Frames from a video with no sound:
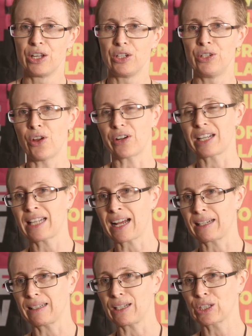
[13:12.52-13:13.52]
not
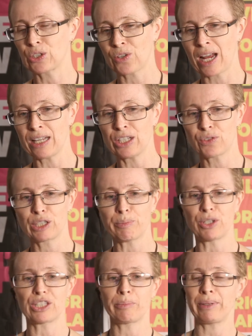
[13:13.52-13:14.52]
exactly Australia's
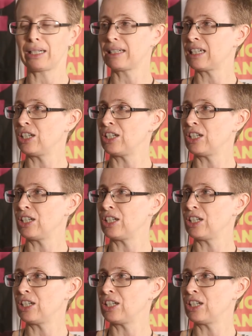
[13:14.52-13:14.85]
responsibility,